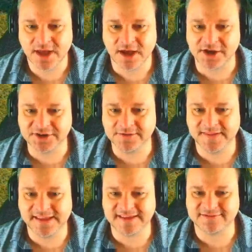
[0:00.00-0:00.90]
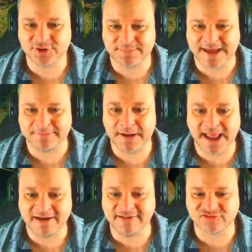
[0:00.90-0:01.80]
I do think he's not a bad
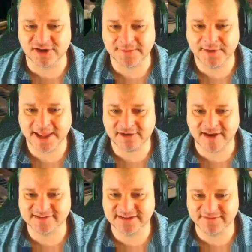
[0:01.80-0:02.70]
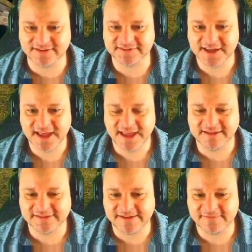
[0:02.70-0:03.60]
player. He's trying to play aggressive. He's
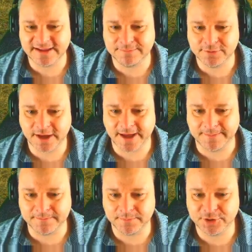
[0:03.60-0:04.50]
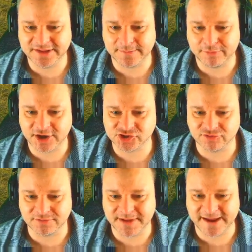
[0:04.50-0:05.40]
definitely putting the pressure
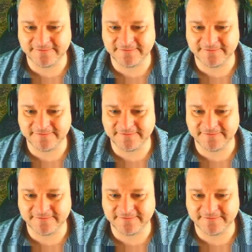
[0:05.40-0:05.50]
on me and